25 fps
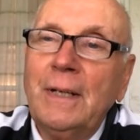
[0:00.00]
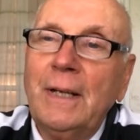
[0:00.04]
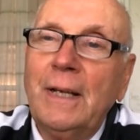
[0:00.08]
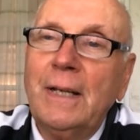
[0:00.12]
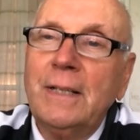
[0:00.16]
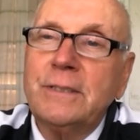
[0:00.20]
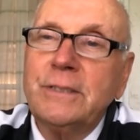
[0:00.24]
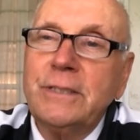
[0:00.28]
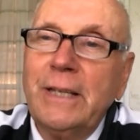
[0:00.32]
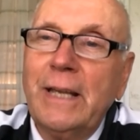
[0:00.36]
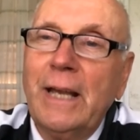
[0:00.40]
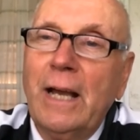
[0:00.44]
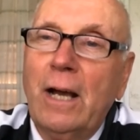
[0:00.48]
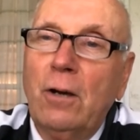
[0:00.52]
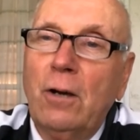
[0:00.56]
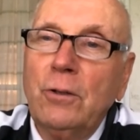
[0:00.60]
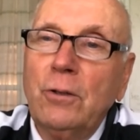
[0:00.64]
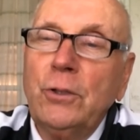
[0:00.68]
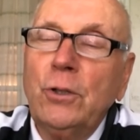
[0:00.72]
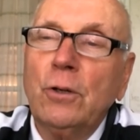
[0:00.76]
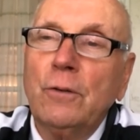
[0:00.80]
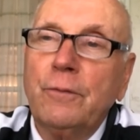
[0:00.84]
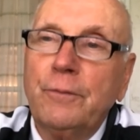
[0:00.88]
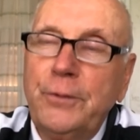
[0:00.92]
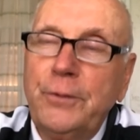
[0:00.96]
and see how
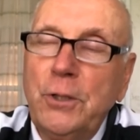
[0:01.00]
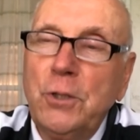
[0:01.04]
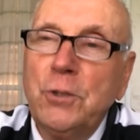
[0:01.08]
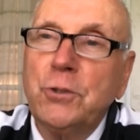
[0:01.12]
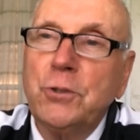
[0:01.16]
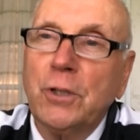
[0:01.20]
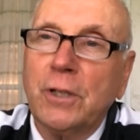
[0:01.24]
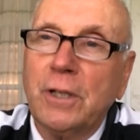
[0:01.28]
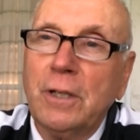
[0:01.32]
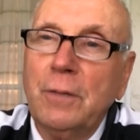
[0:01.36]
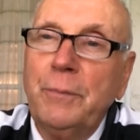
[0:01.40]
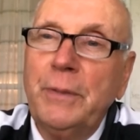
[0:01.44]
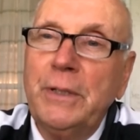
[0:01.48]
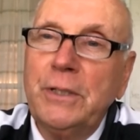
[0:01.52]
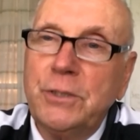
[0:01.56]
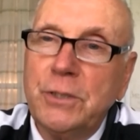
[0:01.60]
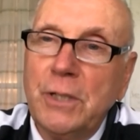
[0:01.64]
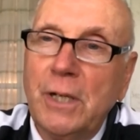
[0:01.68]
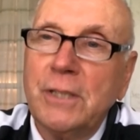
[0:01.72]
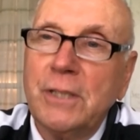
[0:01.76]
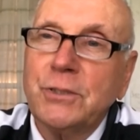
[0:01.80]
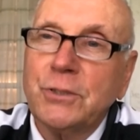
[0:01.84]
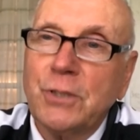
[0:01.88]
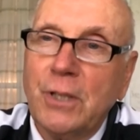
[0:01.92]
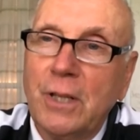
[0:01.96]
your future can be
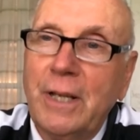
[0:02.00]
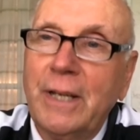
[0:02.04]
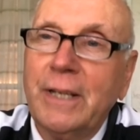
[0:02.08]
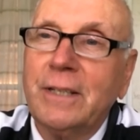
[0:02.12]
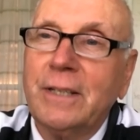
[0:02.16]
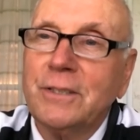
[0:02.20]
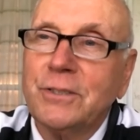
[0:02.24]
just like